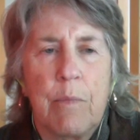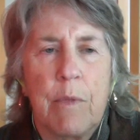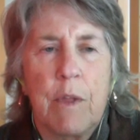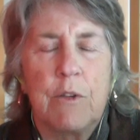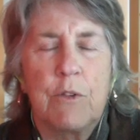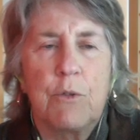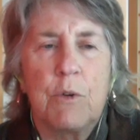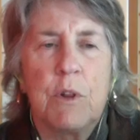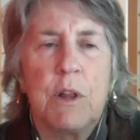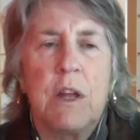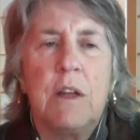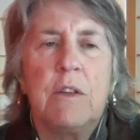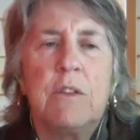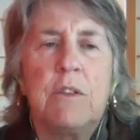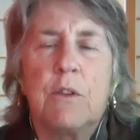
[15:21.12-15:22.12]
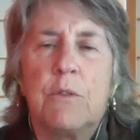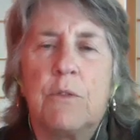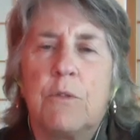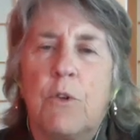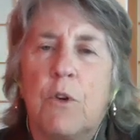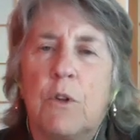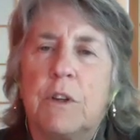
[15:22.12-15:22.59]
It's really easy to
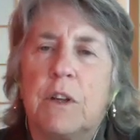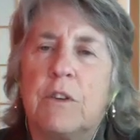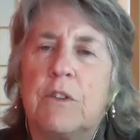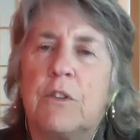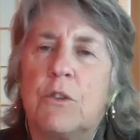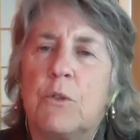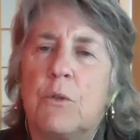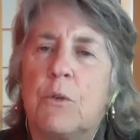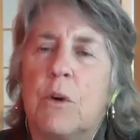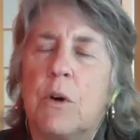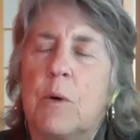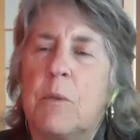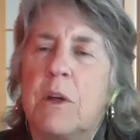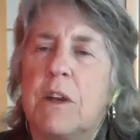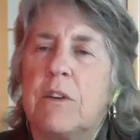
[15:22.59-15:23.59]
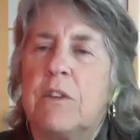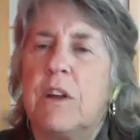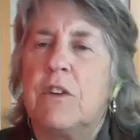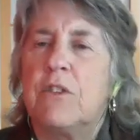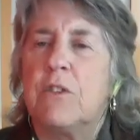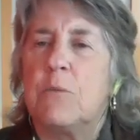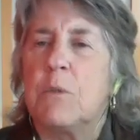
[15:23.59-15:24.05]
fall into
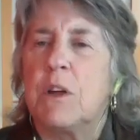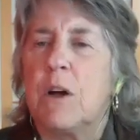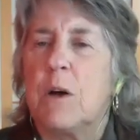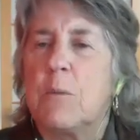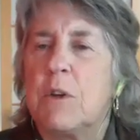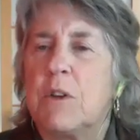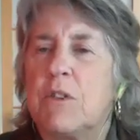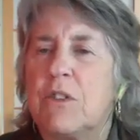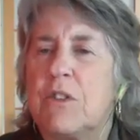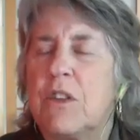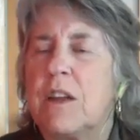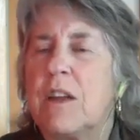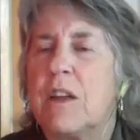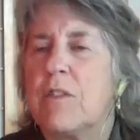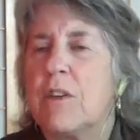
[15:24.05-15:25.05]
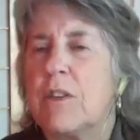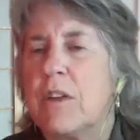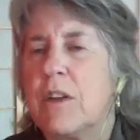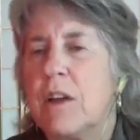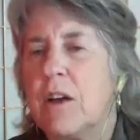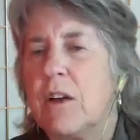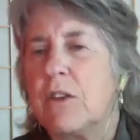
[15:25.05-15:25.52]
meditation becoming just like
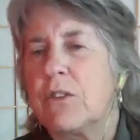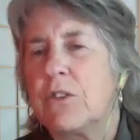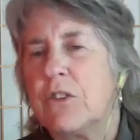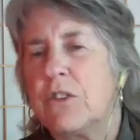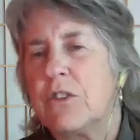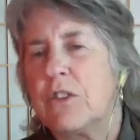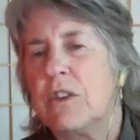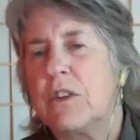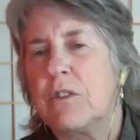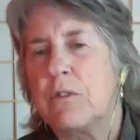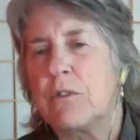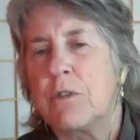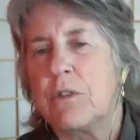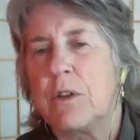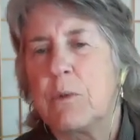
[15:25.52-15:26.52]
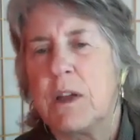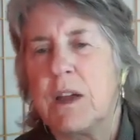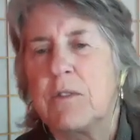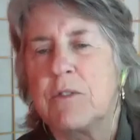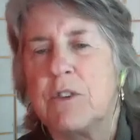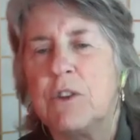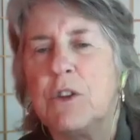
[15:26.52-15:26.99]
everything else, just another thing we
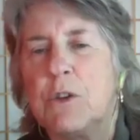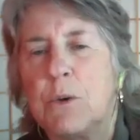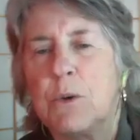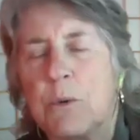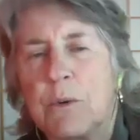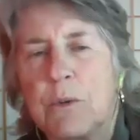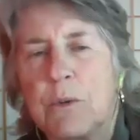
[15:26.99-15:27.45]
have to do.